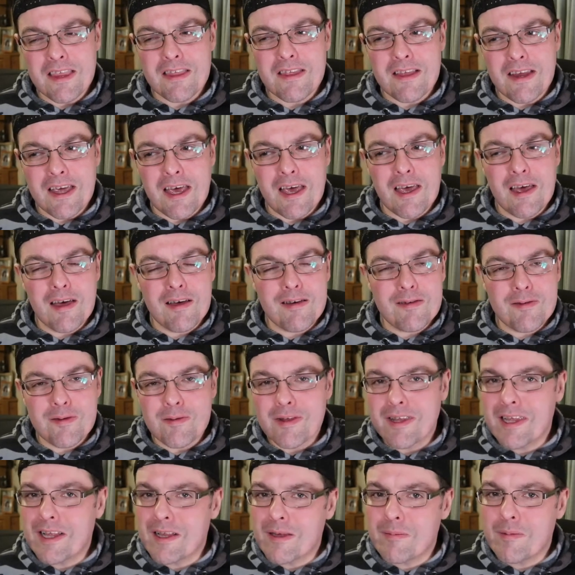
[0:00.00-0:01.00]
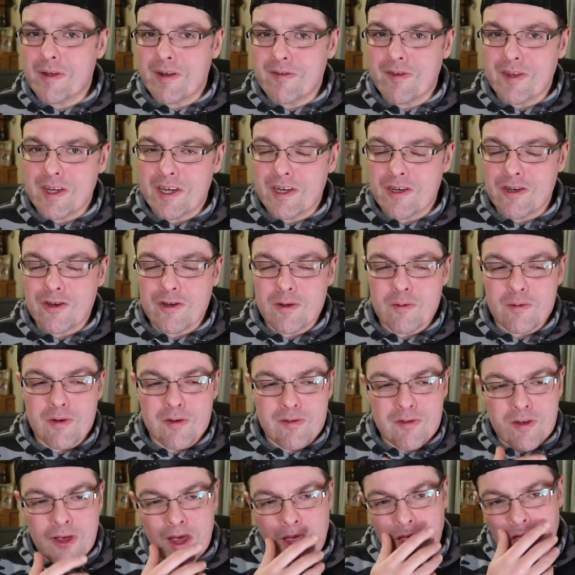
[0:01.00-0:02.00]
that I have a little bit of an issue
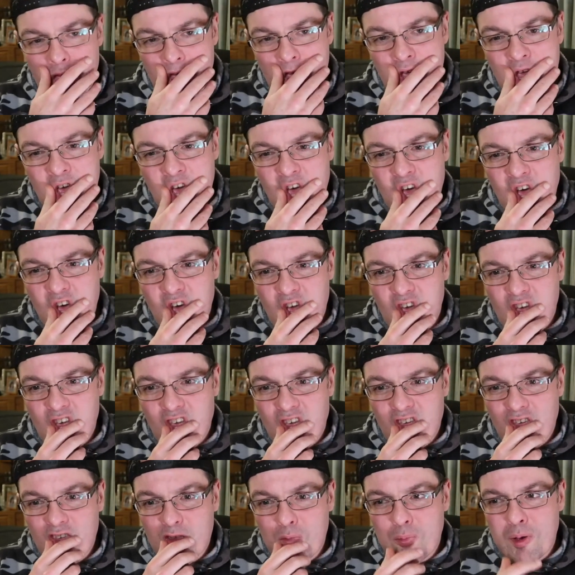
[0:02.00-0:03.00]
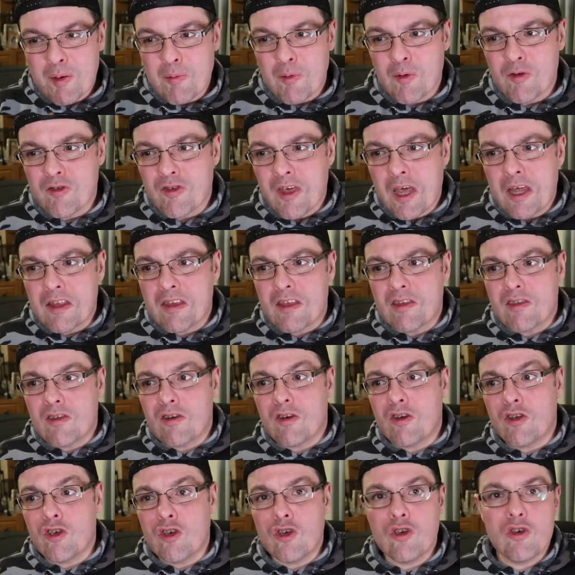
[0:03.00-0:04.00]
with, as people saying that
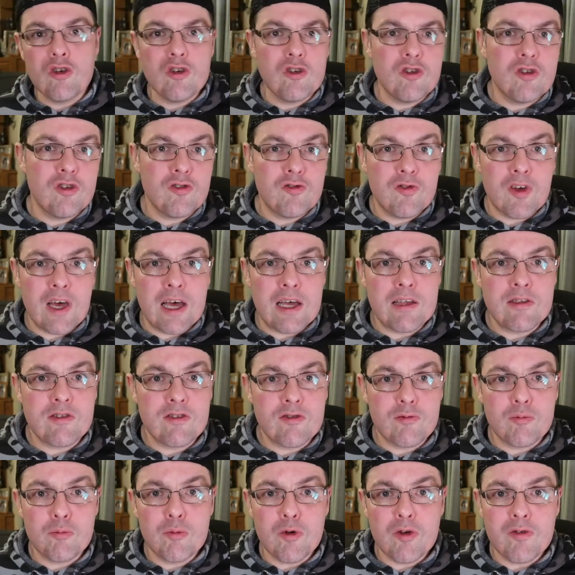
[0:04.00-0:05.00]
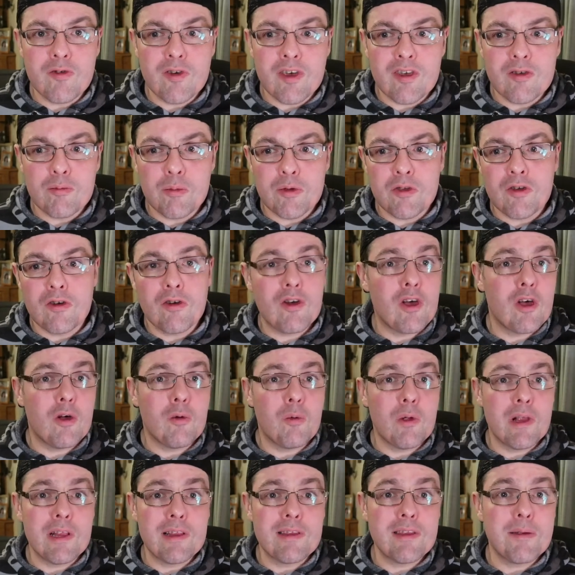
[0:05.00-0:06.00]
they're huge fans of movies, but they're not
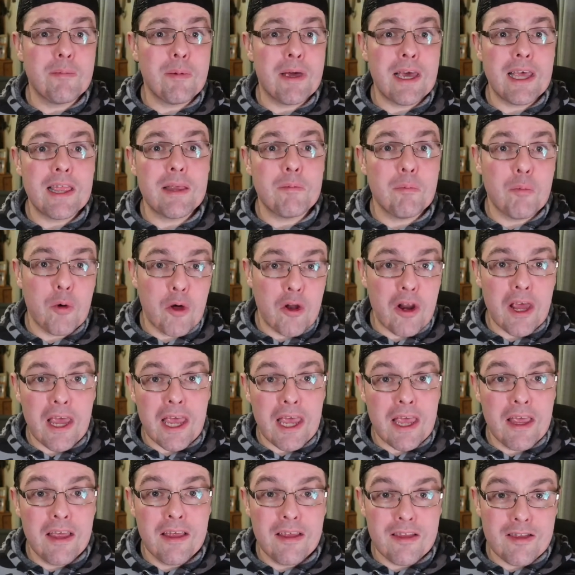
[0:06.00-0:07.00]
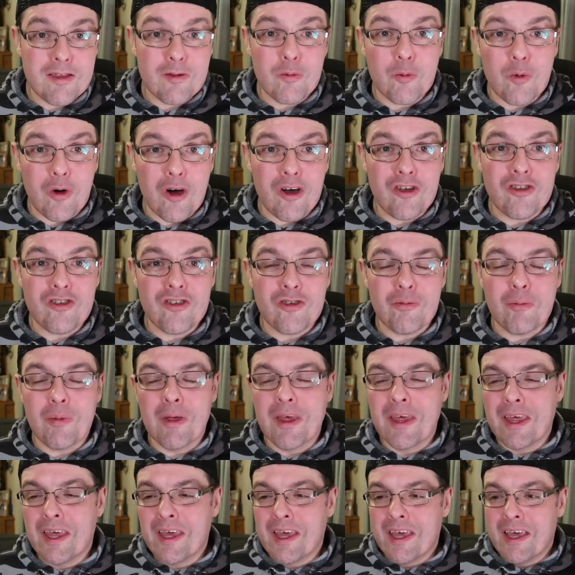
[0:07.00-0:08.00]
willing to pay the money to watch them.
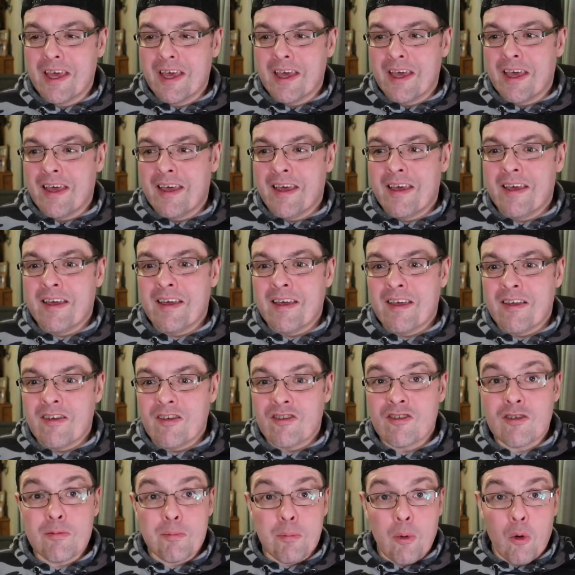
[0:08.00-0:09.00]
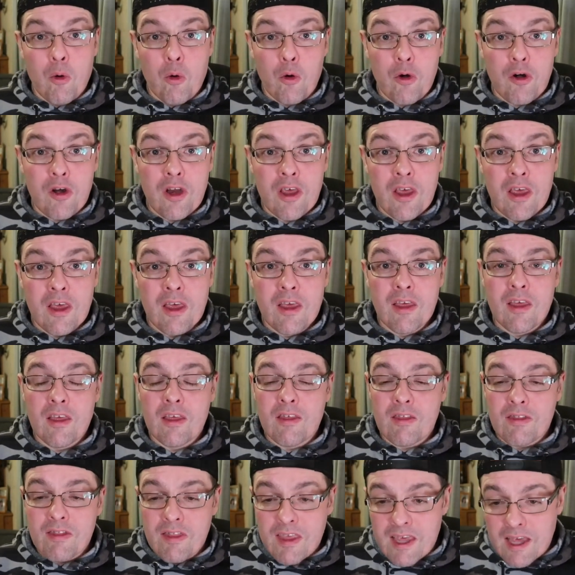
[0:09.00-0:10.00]
Support
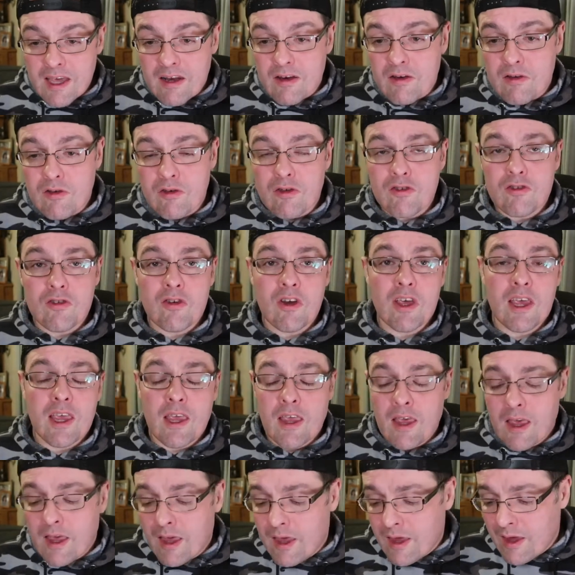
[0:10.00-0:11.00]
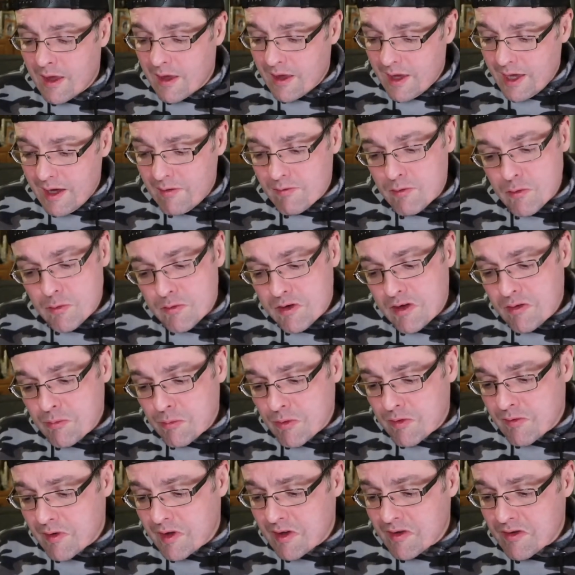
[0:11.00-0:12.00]
the industry. Even though these
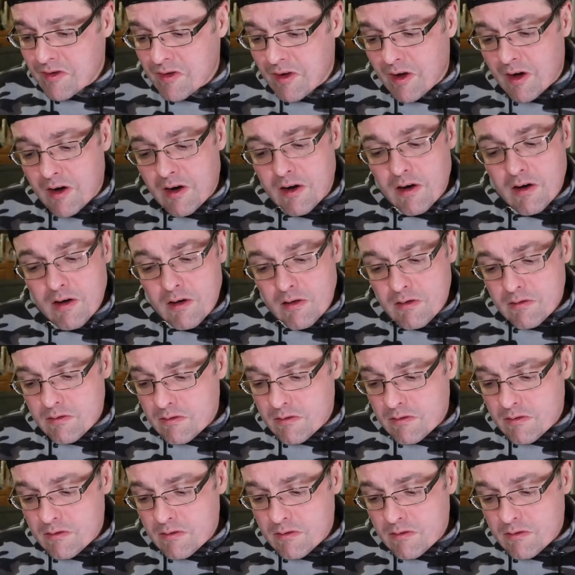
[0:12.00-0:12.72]
movies are